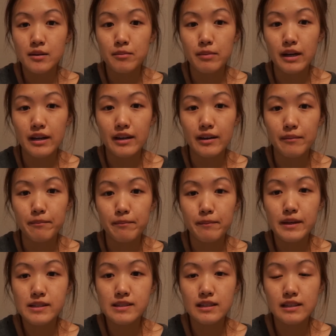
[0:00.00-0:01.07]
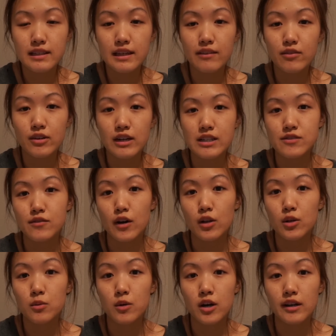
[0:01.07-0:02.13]
But basically, if you guys
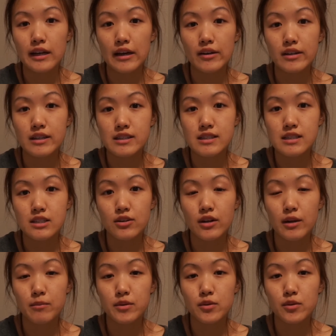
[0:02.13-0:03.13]
follow Wah on Instagram,